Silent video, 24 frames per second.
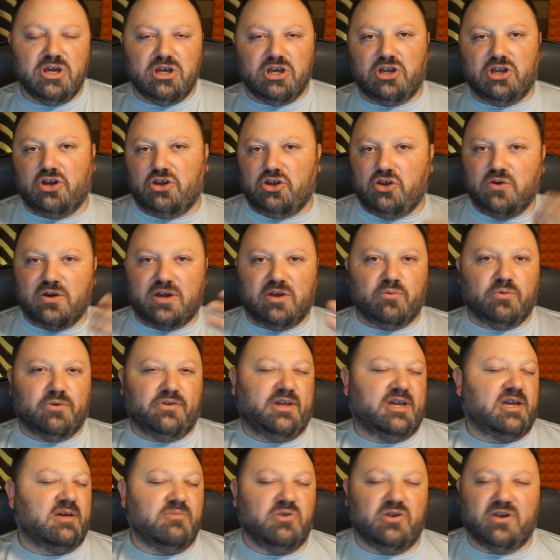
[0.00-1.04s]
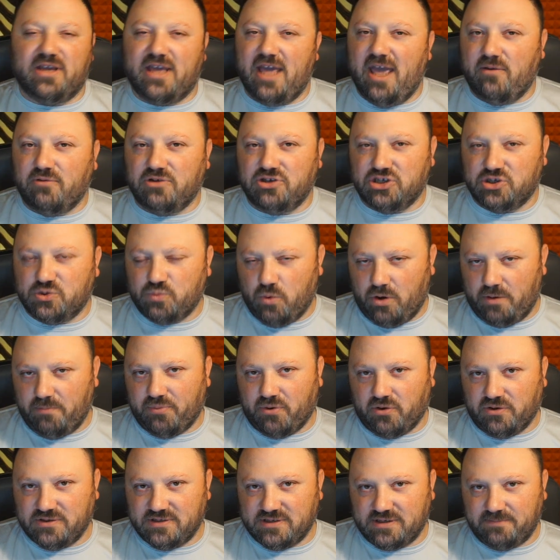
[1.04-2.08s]
you know you can really communicate with just one
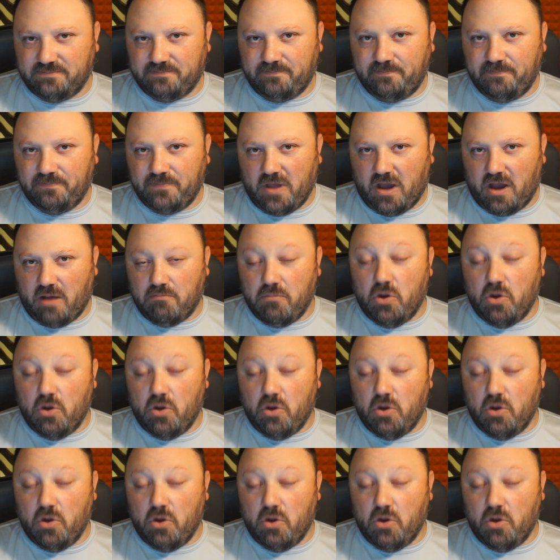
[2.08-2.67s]
person uh,